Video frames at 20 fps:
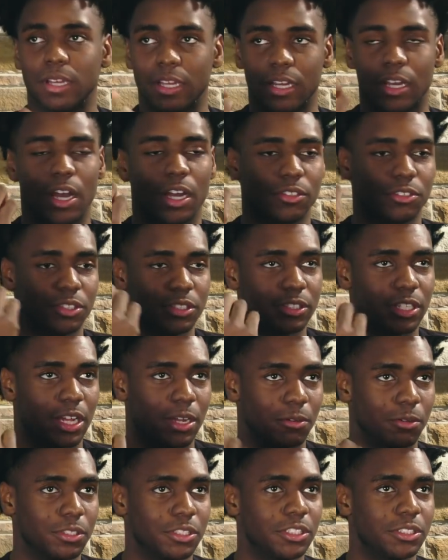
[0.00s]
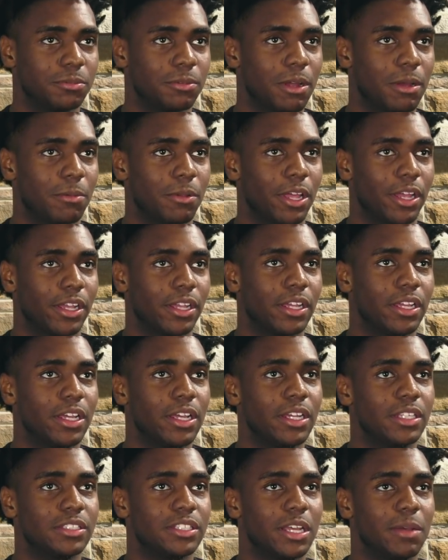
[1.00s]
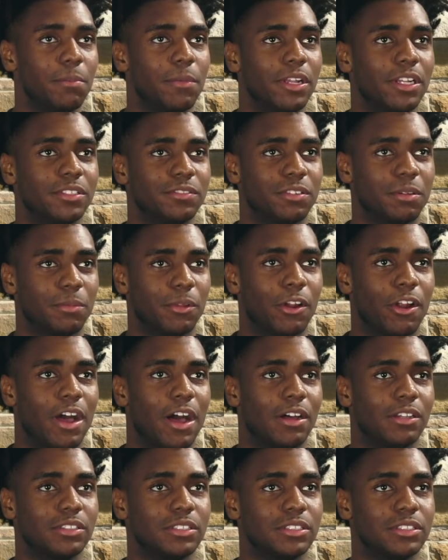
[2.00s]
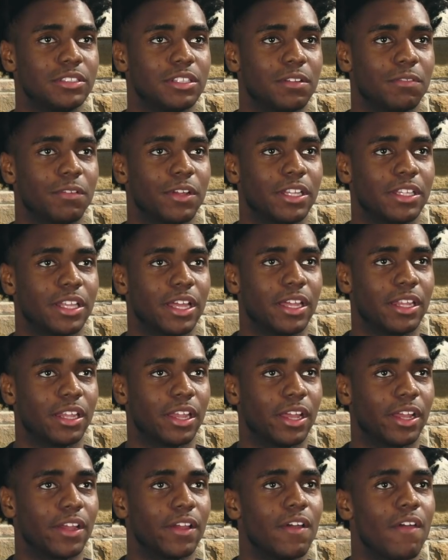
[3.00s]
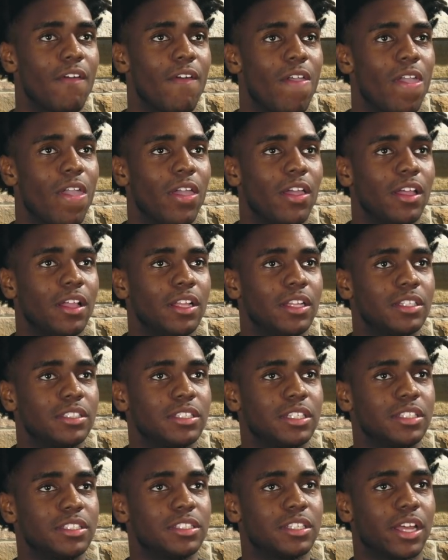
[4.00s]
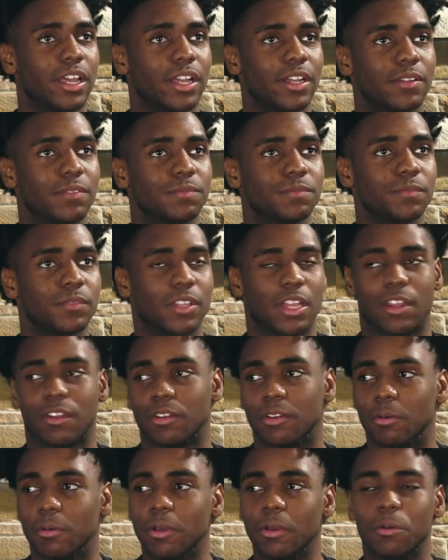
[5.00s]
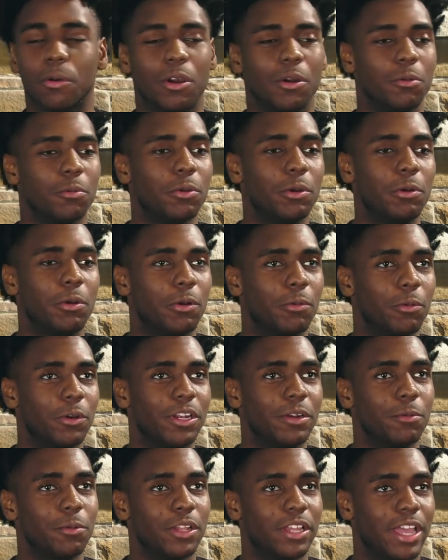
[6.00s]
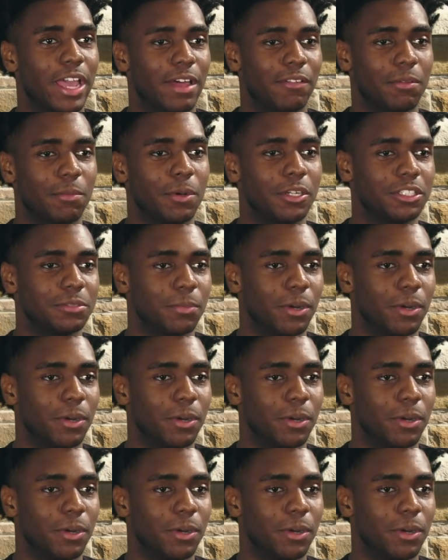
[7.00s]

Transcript: in countryside, which is probably like 10 minutes from their house and stuff like that. Like, since like, I don't know, we weren't, we weren't, we didn't really have that much